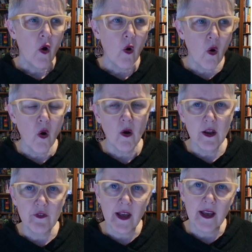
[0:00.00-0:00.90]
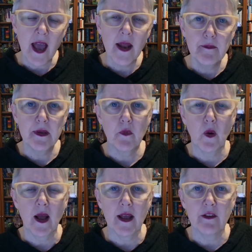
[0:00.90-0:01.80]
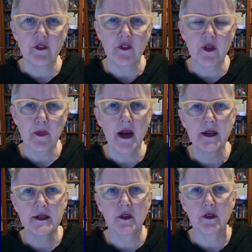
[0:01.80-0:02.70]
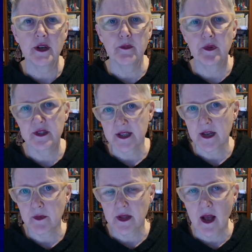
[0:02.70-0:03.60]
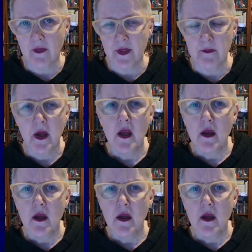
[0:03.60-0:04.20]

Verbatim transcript: or if they can be waived, if the parties agree to proceed without them,